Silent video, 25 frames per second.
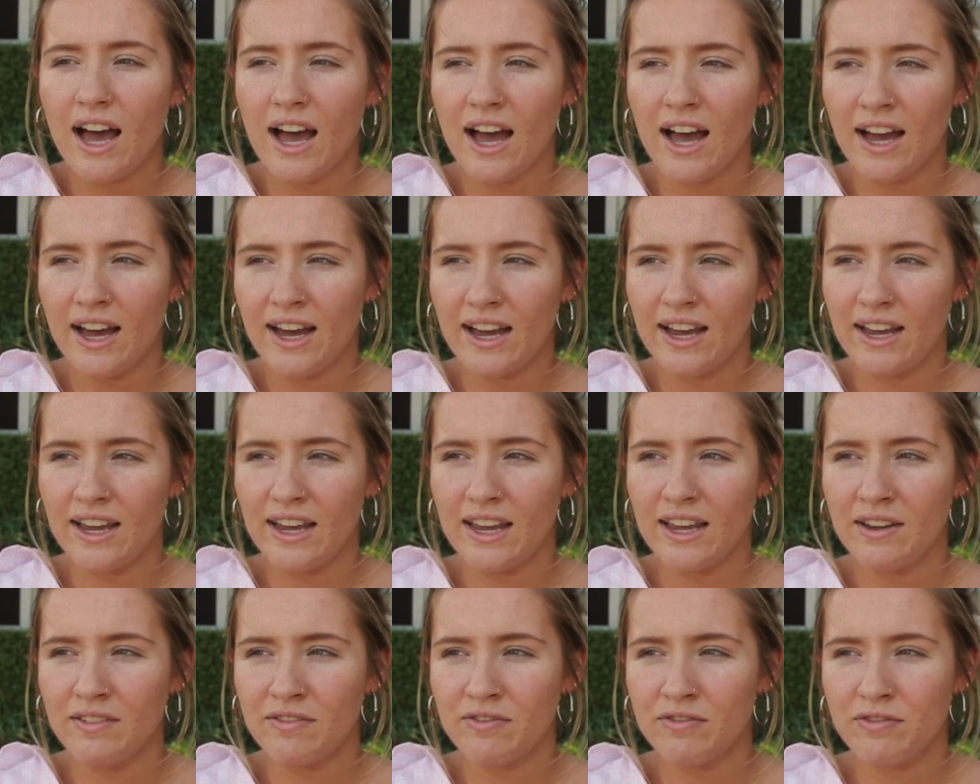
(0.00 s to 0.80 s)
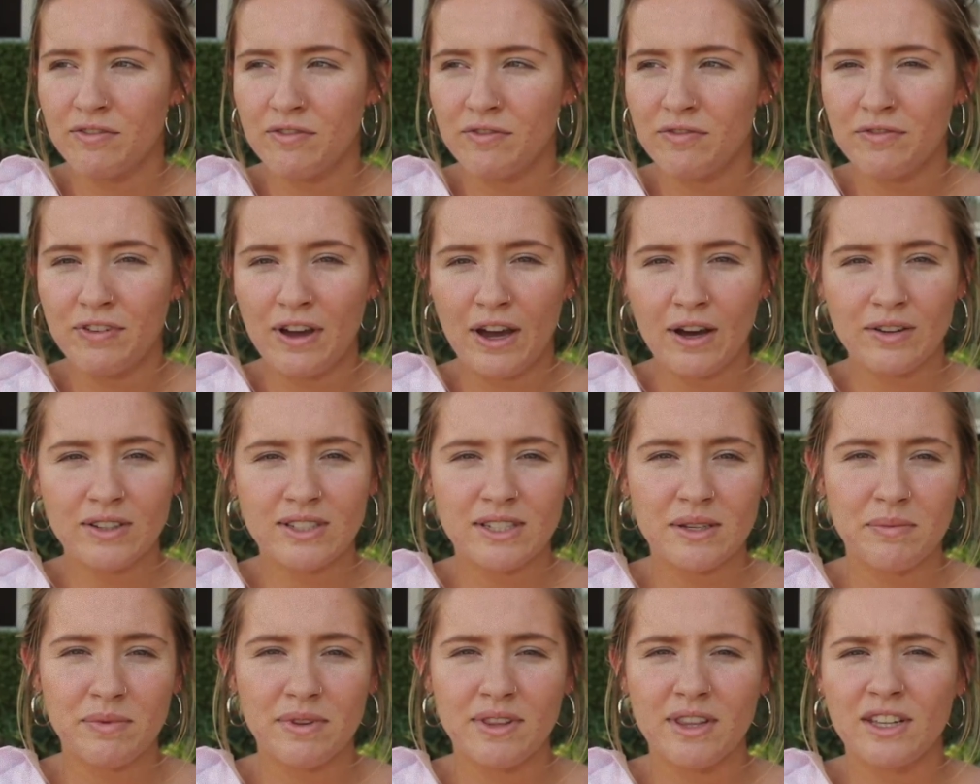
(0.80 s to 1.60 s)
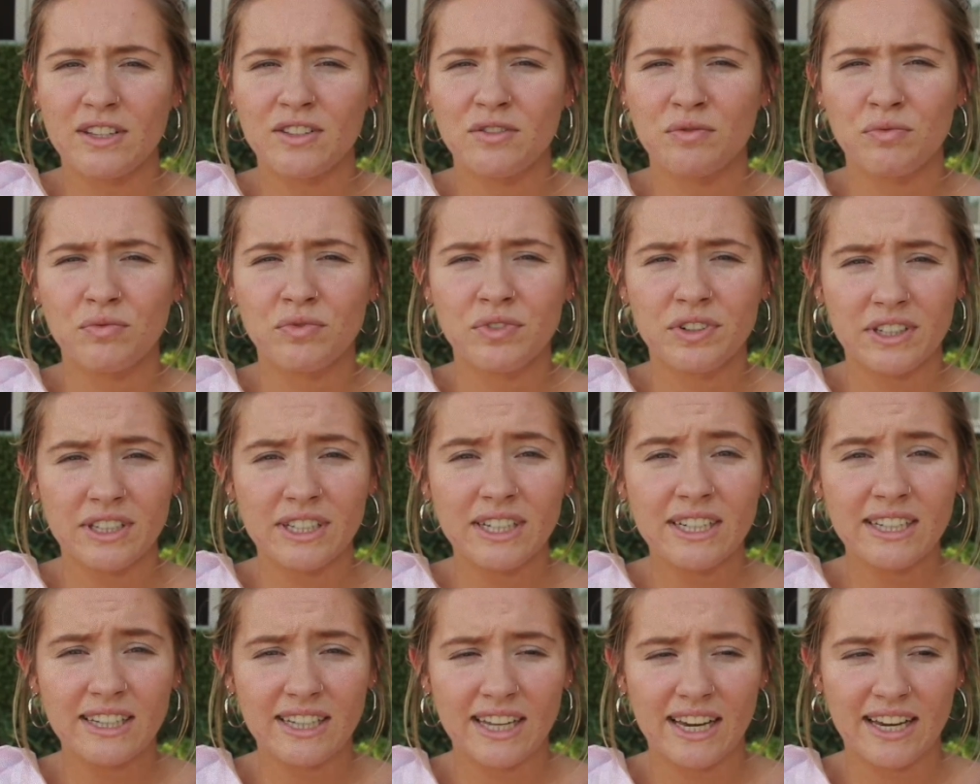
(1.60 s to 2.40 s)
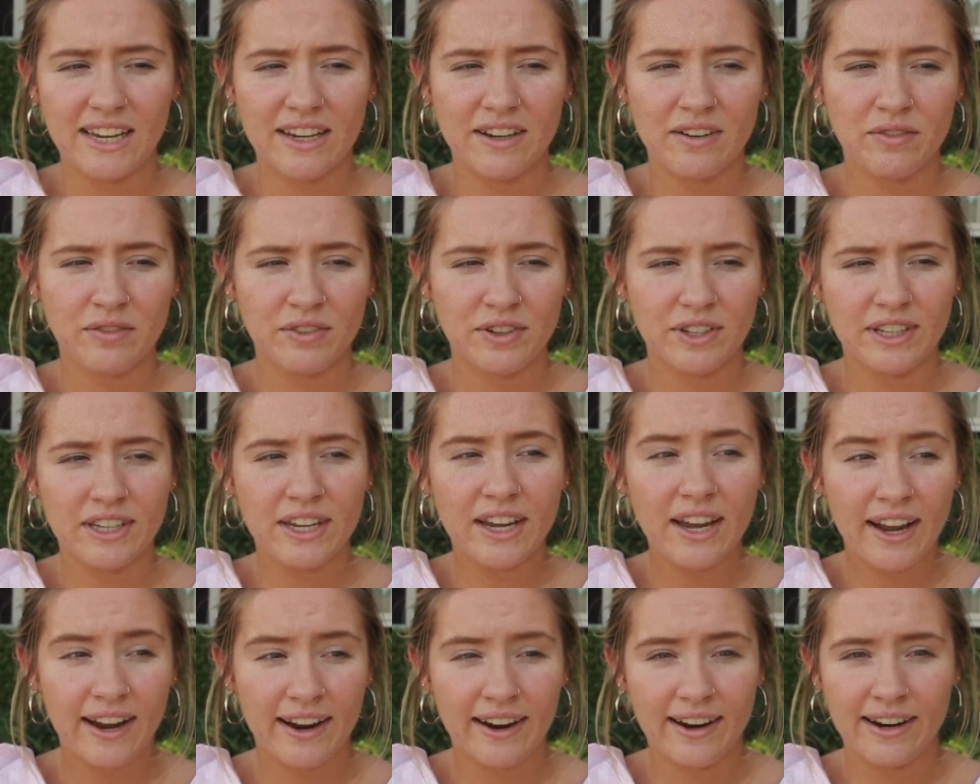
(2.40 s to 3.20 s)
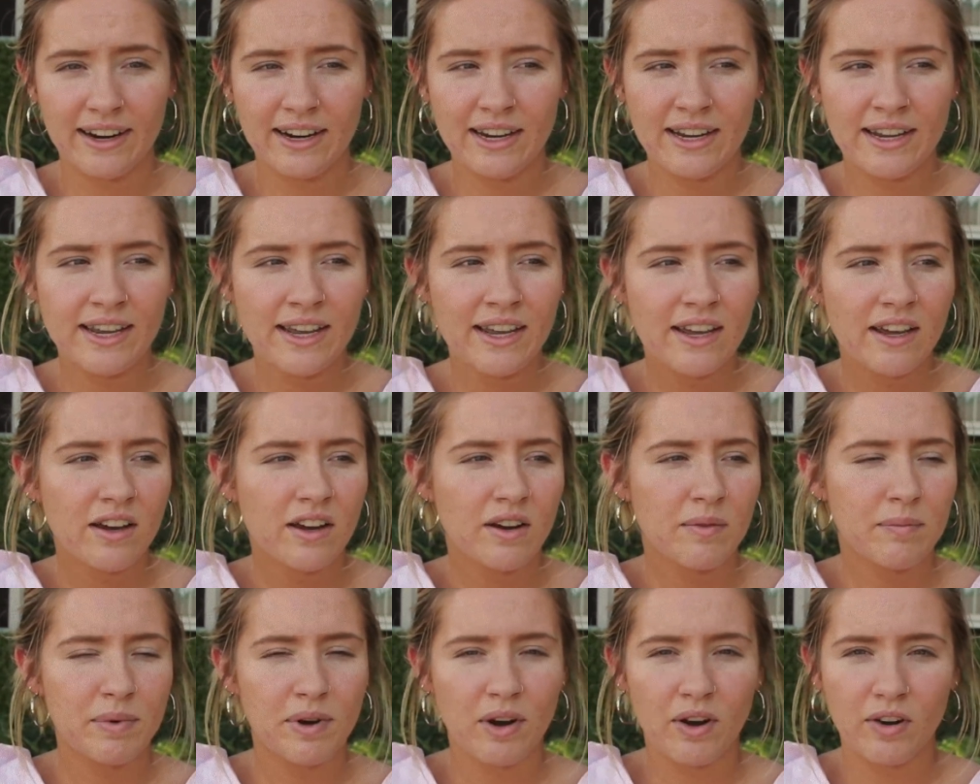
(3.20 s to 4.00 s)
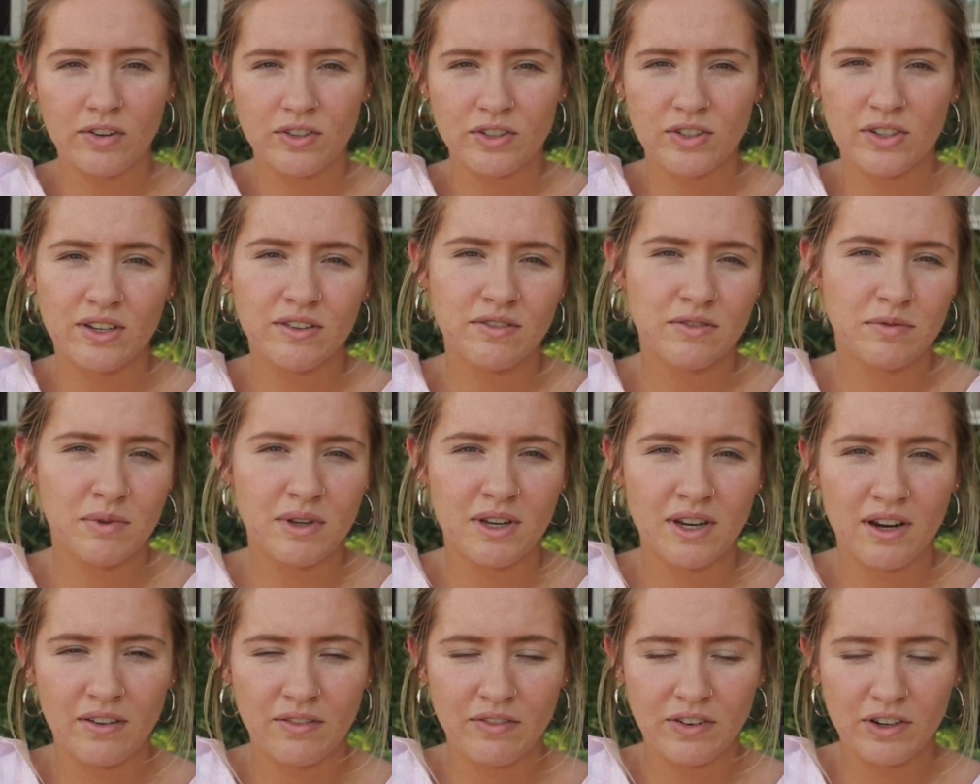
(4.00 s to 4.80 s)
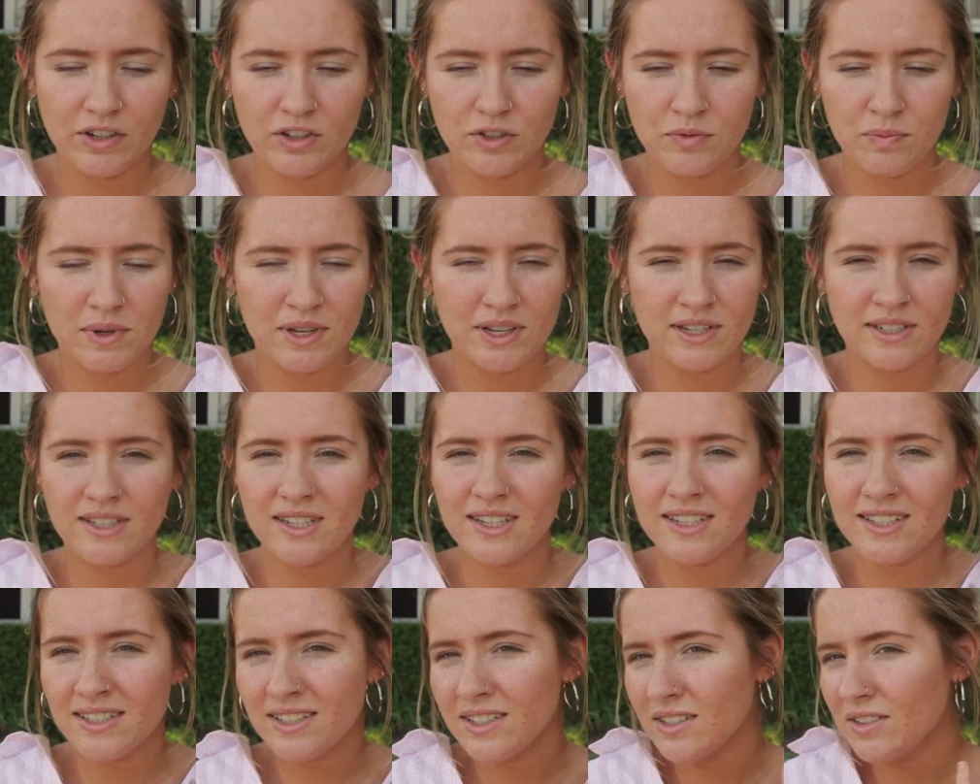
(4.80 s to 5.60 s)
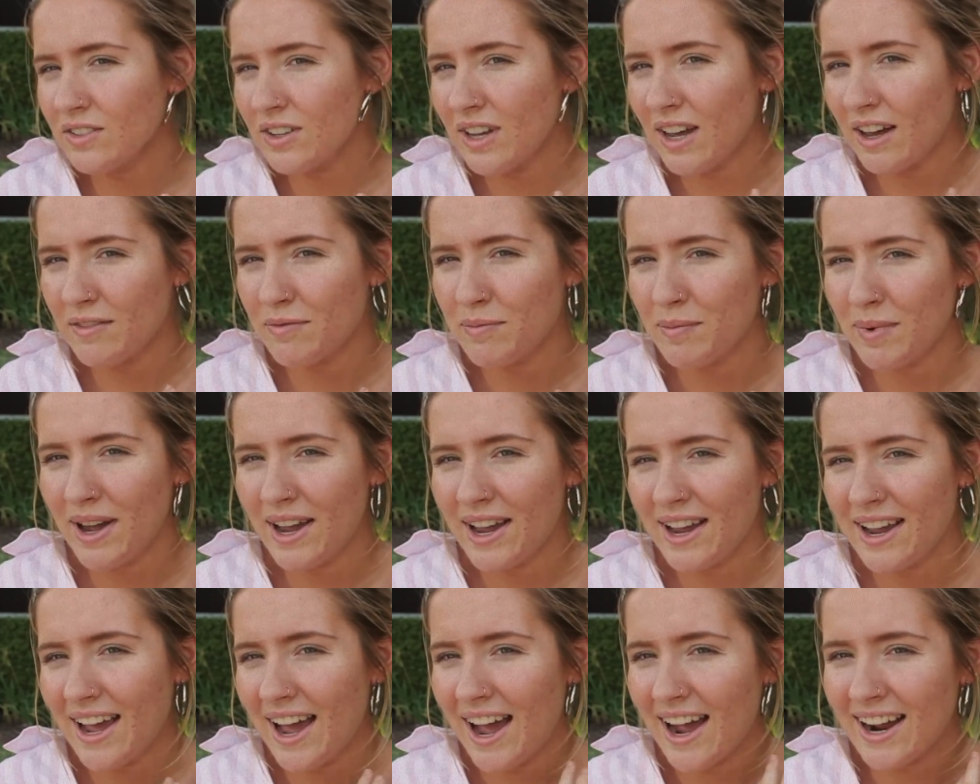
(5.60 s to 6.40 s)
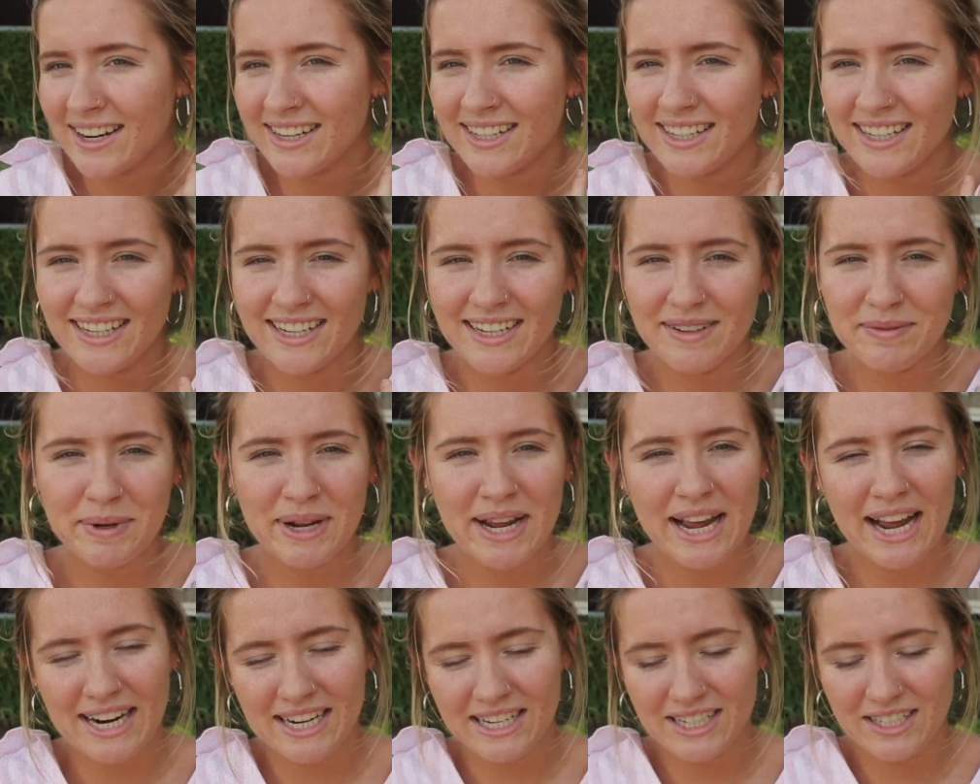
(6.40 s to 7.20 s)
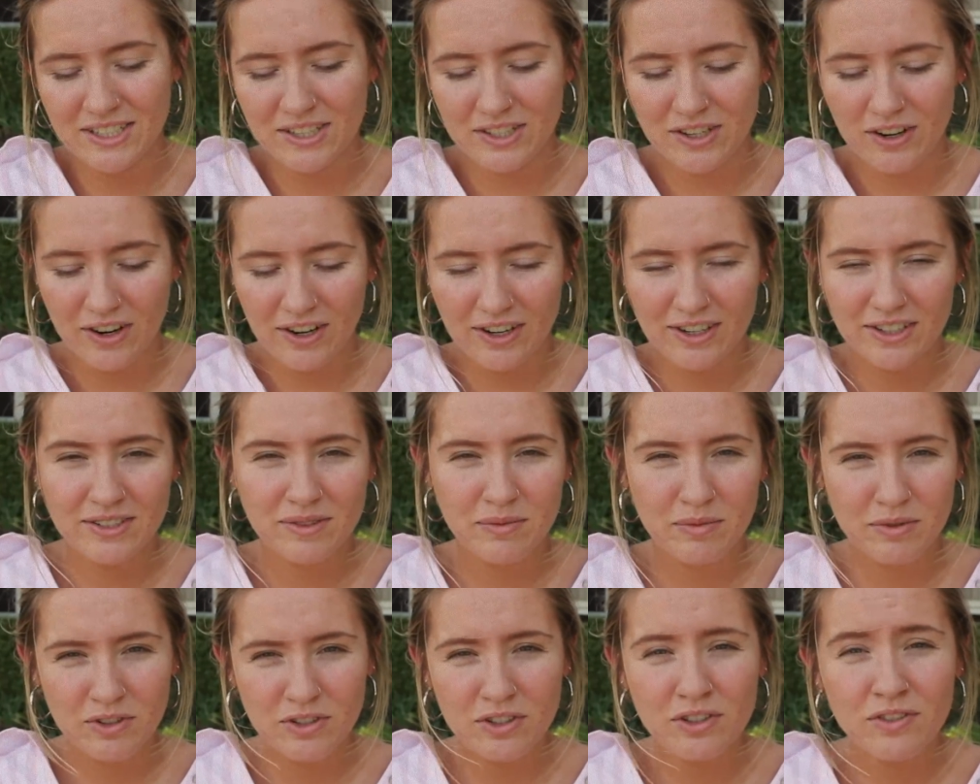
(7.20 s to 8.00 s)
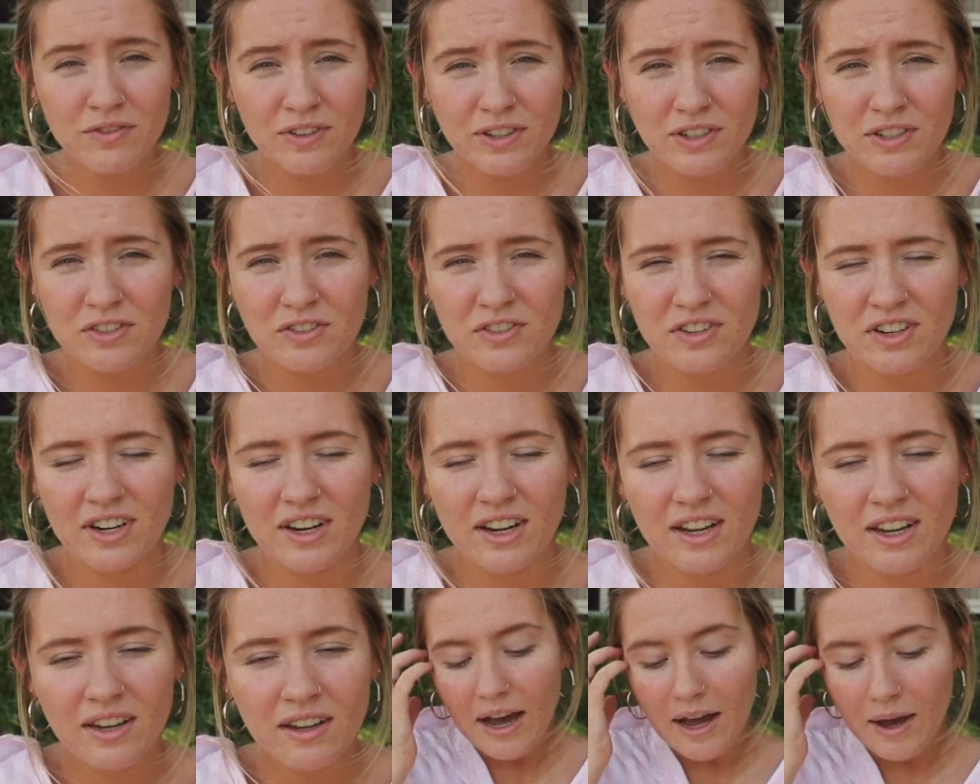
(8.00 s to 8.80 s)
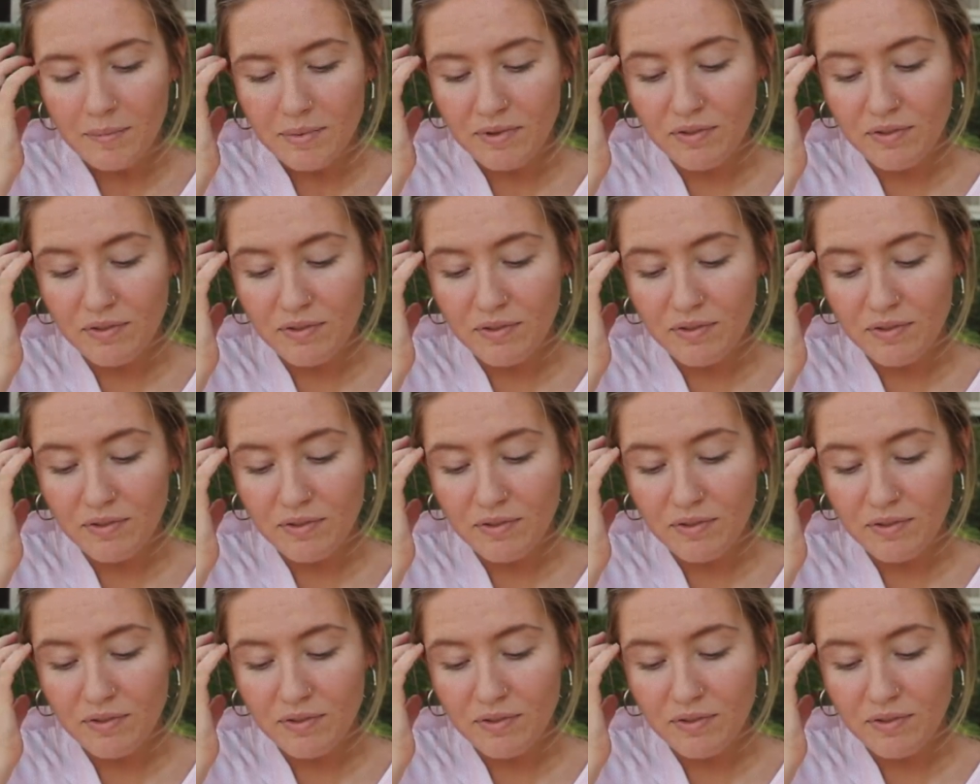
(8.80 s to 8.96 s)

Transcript: I've found something that's really light, really airy, but also gives me coverage because I still have my acne and my acne scars, which is frustrating.